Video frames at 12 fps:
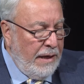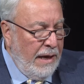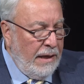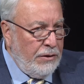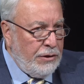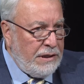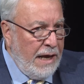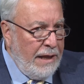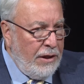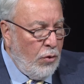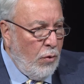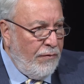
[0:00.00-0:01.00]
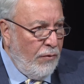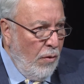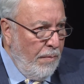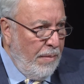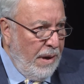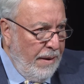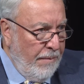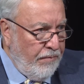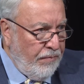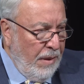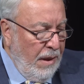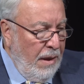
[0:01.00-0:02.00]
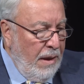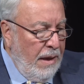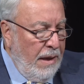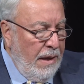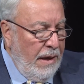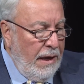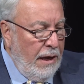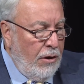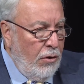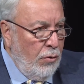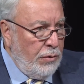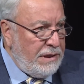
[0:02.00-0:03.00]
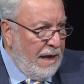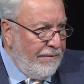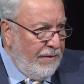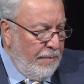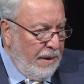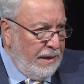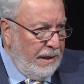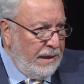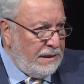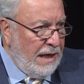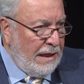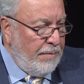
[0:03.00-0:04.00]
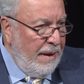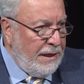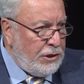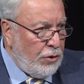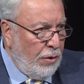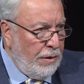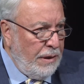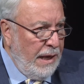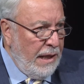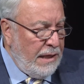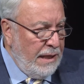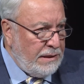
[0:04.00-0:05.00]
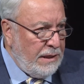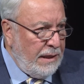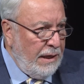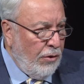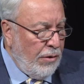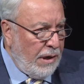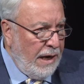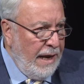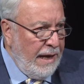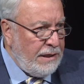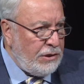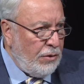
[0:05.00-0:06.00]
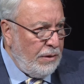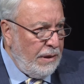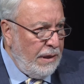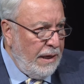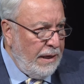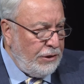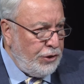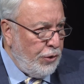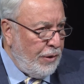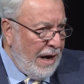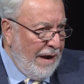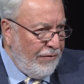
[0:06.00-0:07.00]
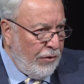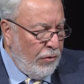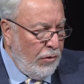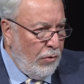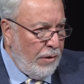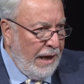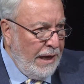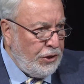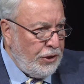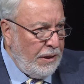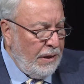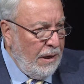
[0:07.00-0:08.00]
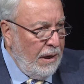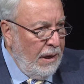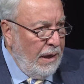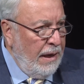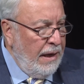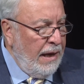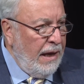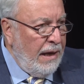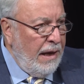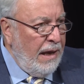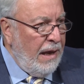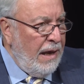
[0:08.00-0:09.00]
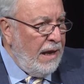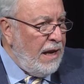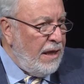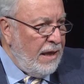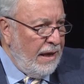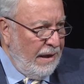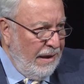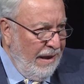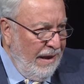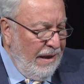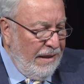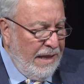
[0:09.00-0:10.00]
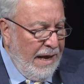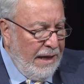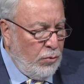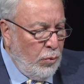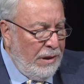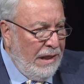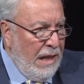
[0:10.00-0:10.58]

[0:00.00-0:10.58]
understanding of Ummah includes everybody, is not based on ethnicity, on race, on geographical location, anything that would